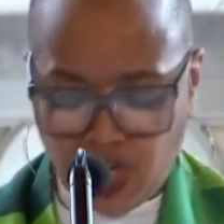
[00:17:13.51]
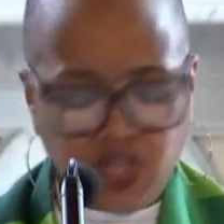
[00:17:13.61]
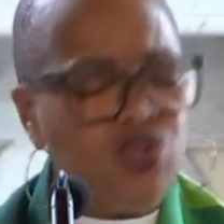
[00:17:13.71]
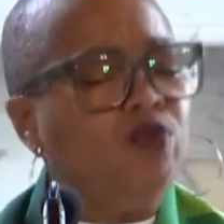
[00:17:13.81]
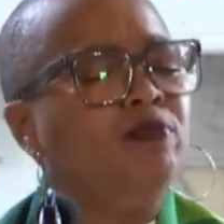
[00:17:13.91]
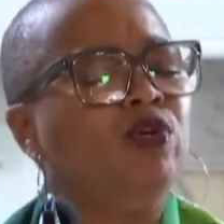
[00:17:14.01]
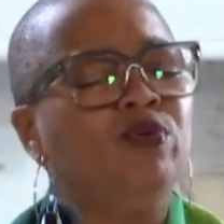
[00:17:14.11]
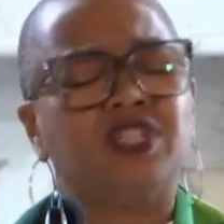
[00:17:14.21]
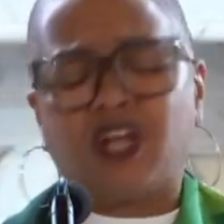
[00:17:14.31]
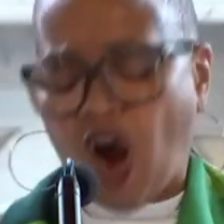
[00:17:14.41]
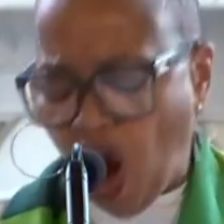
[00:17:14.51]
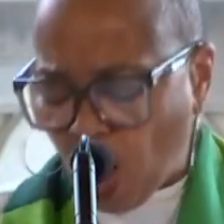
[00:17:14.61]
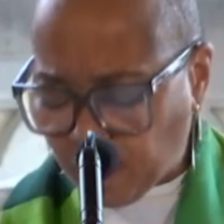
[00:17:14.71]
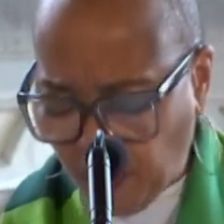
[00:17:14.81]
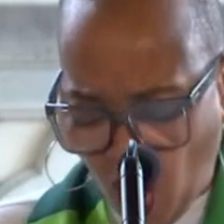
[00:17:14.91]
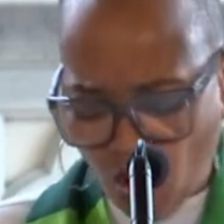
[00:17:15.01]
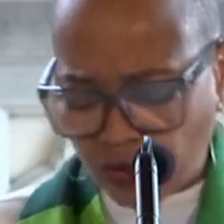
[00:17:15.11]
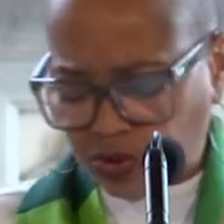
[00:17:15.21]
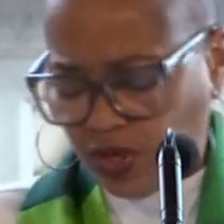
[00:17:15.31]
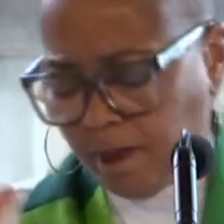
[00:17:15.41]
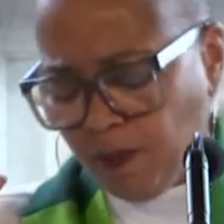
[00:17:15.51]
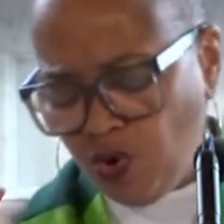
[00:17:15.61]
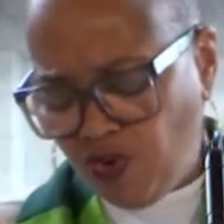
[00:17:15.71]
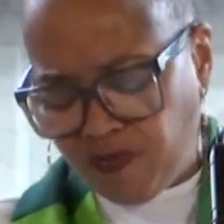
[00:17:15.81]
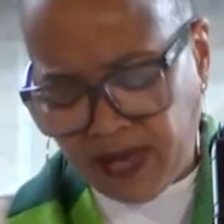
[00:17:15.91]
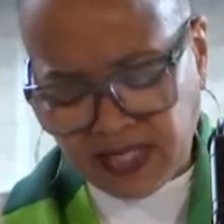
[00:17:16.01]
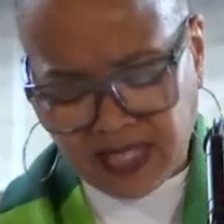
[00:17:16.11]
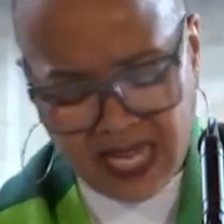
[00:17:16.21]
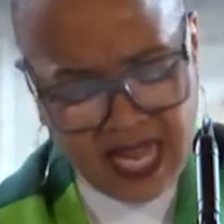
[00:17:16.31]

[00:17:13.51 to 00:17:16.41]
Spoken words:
new music, art, poetry, movement